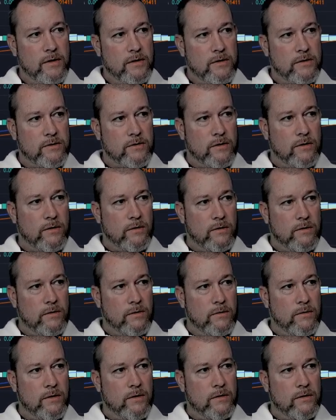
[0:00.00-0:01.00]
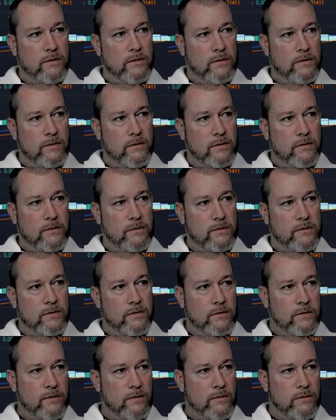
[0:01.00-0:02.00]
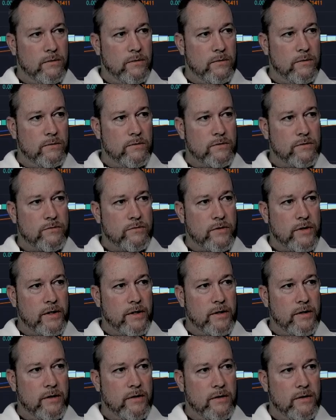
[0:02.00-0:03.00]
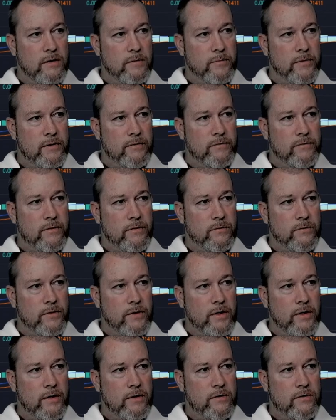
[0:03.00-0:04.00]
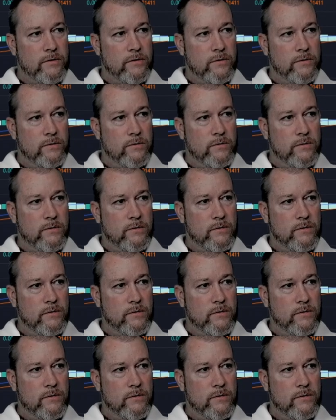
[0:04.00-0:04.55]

So alert goes right here above the 382,